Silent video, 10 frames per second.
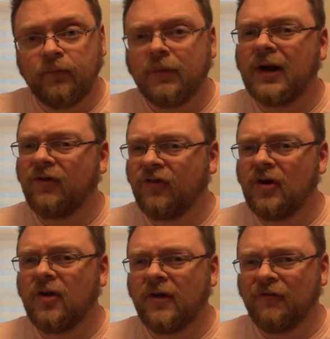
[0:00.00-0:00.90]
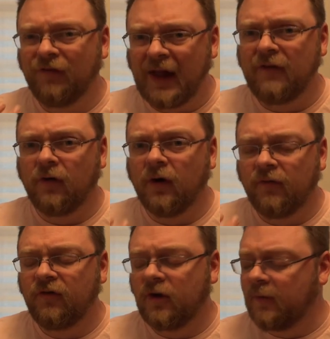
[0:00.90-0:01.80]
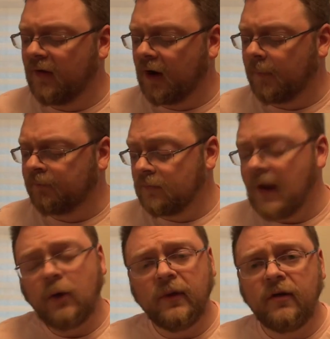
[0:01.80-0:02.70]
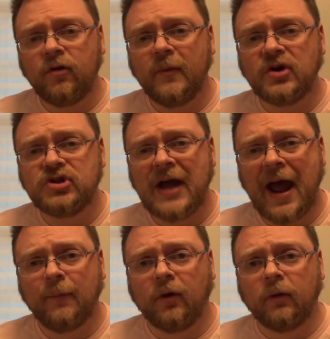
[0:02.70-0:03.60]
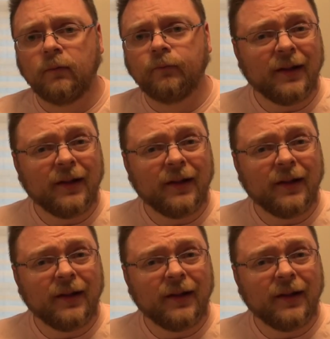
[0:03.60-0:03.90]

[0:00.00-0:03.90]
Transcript: But it's still a flavor of cinnamon there. Not really so much apple.